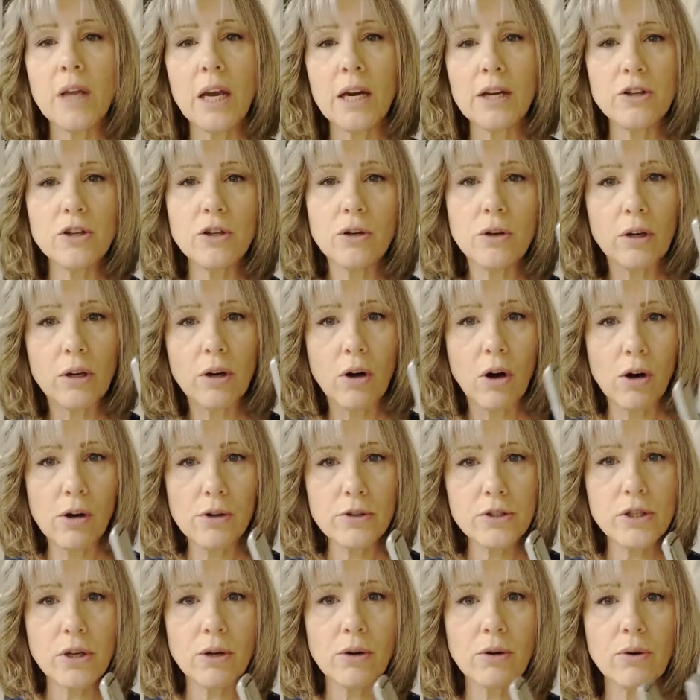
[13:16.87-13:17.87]
And you can
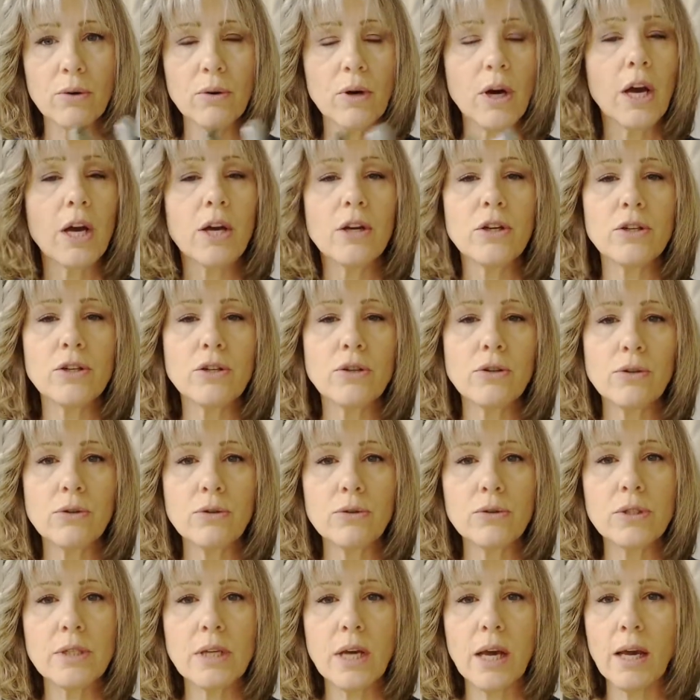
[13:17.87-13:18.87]
also
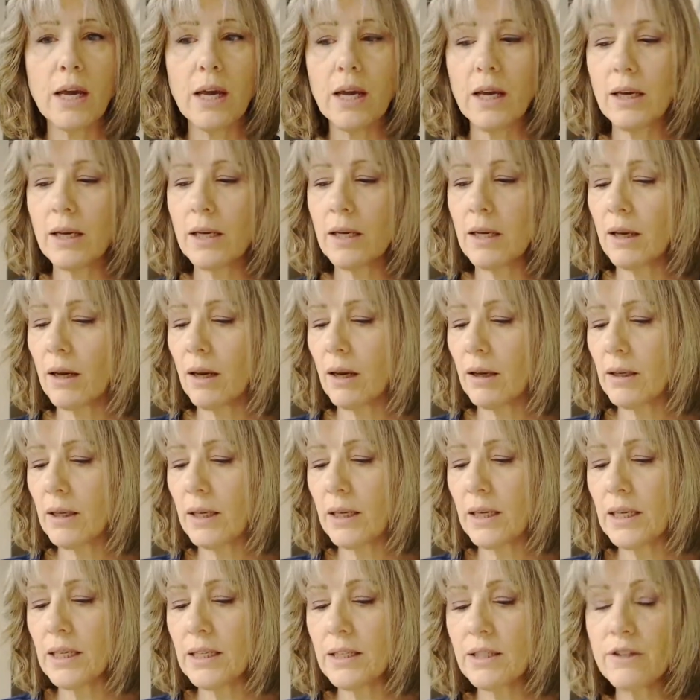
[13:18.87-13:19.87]
use a, a
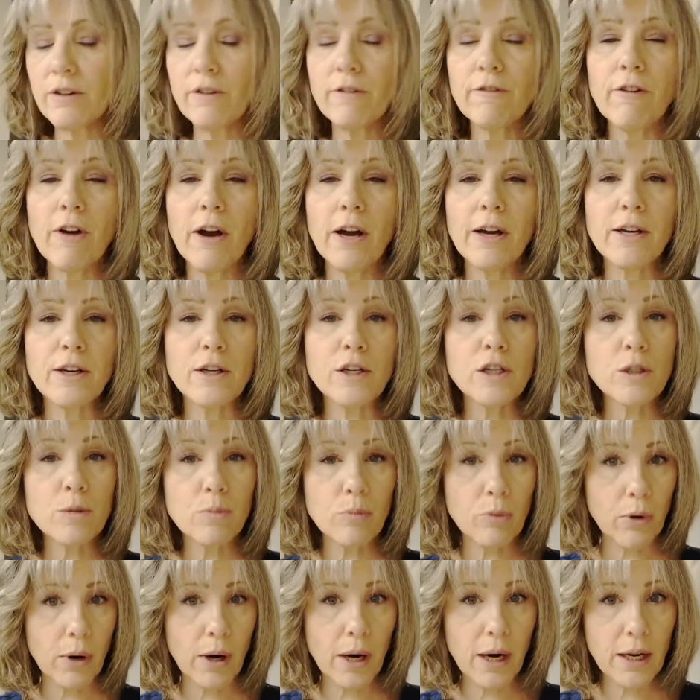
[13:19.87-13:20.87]
heat defying
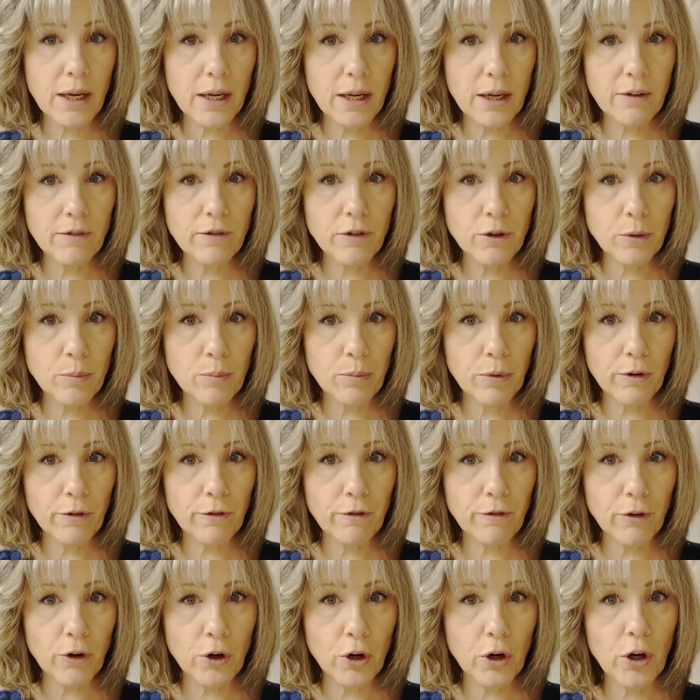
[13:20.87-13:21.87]
spray if you
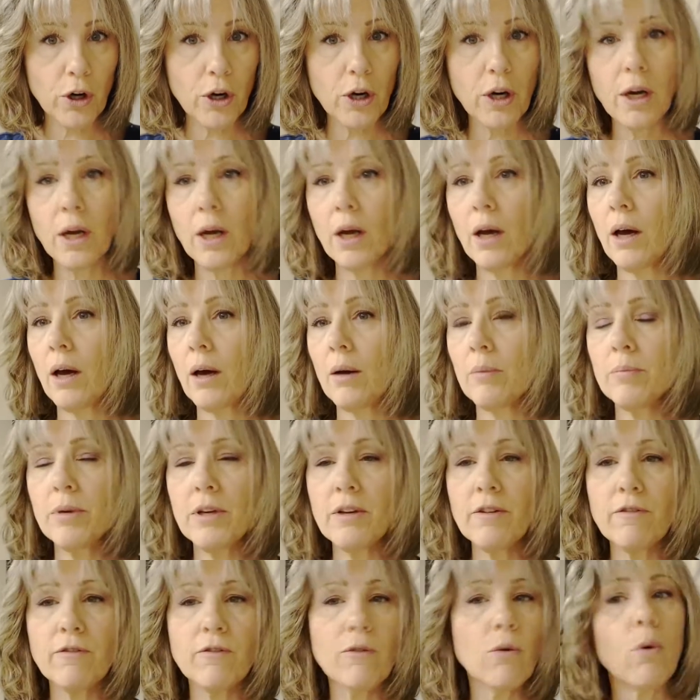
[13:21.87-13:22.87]
prefer
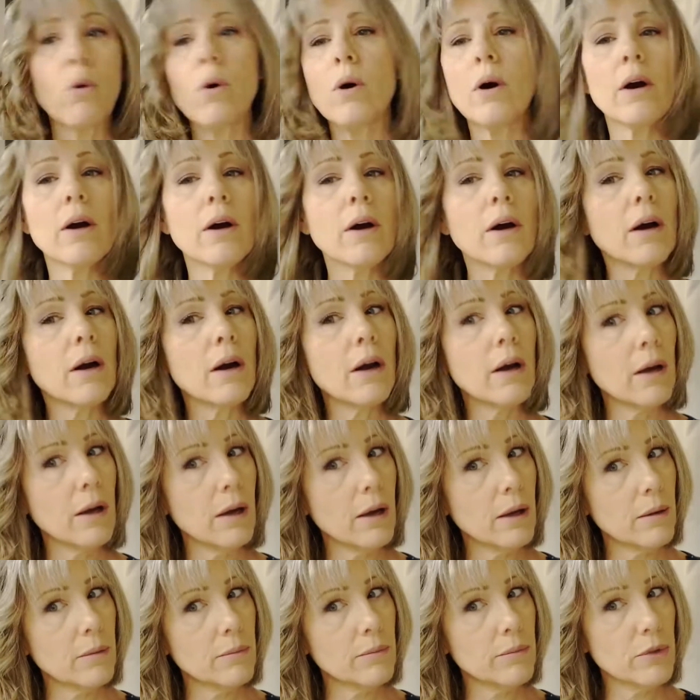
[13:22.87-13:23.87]
before
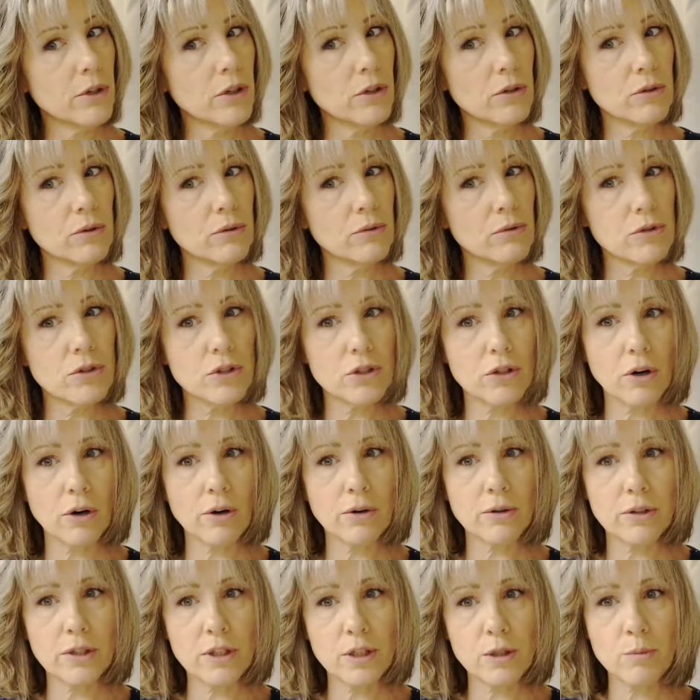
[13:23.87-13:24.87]
um, you
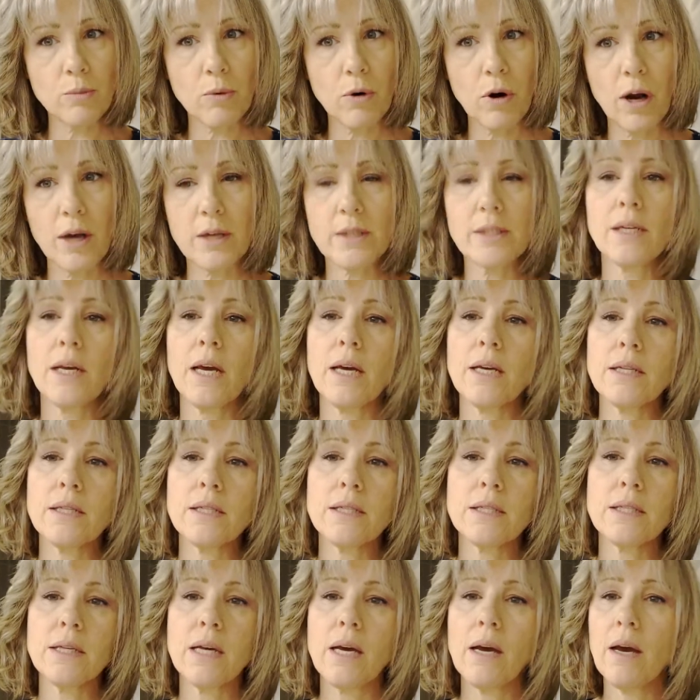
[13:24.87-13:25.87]
start this
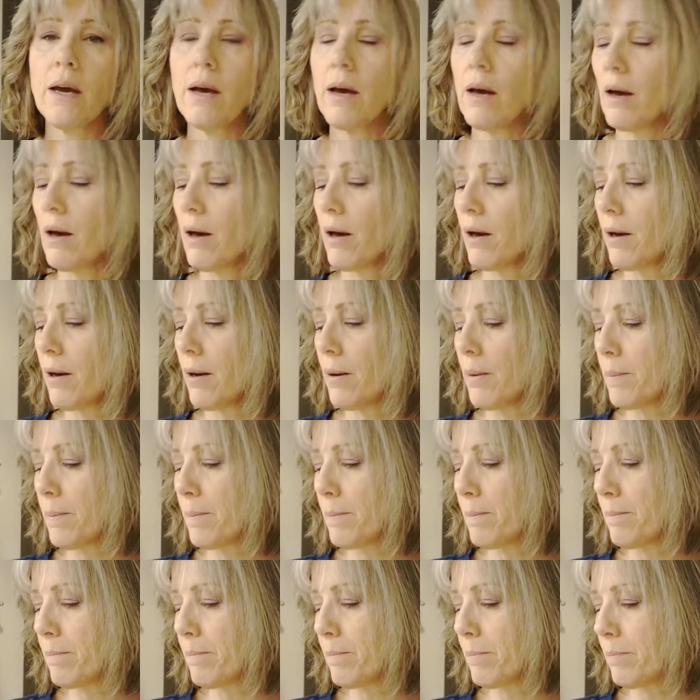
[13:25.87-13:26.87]
process.
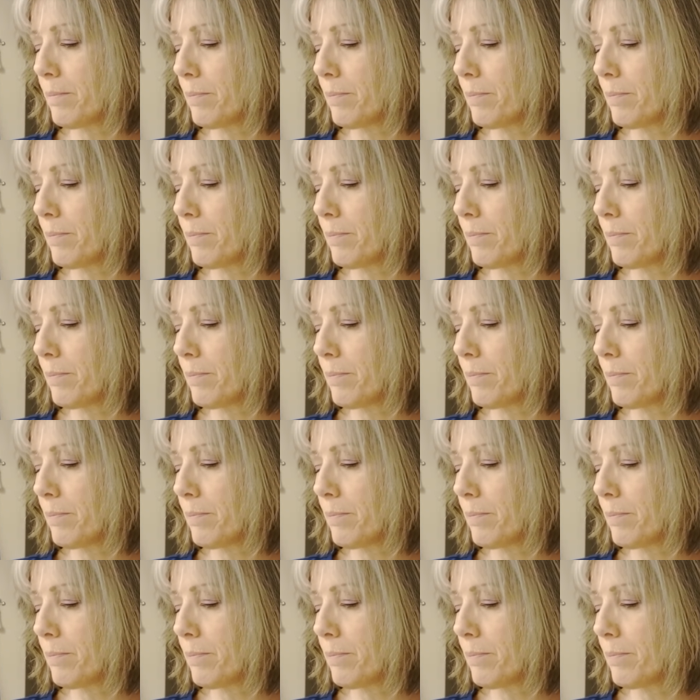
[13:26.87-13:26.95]
Um,